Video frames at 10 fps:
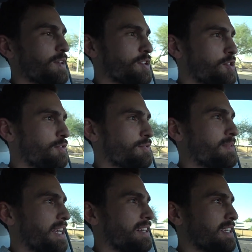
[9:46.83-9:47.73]
issue from
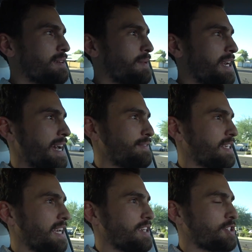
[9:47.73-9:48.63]
yelling at my
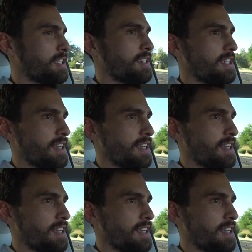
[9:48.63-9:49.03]
navigation.